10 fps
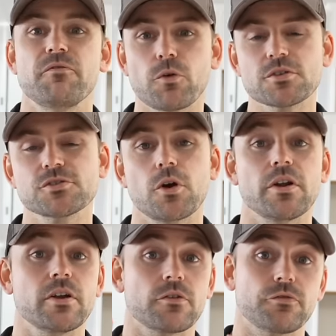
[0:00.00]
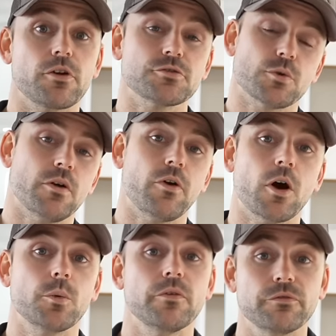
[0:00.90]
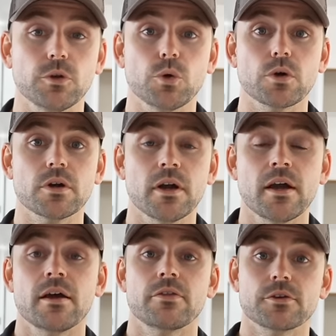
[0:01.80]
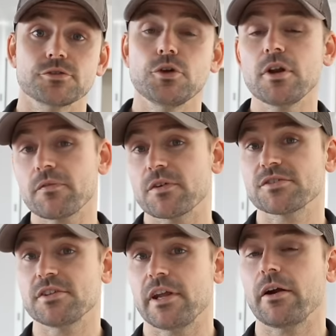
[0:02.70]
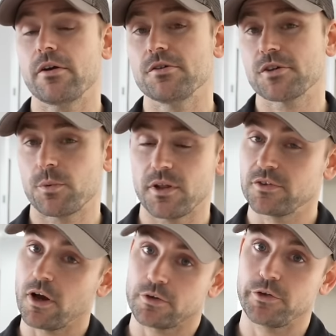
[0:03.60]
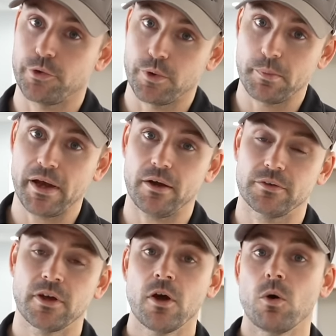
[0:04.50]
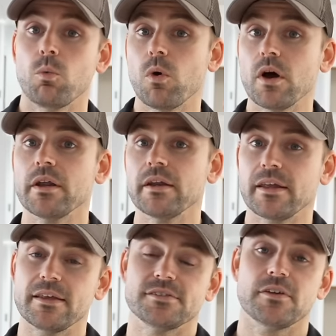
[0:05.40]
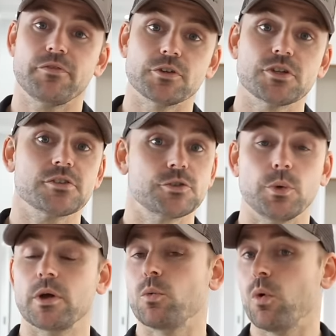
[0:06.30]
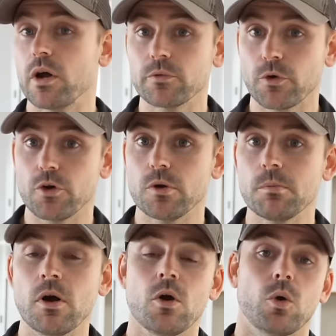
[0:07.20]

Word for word: Before starting your first row of hardwood floor, there's two different scenarios I wanna to talk to you about. One is if you're just doing one room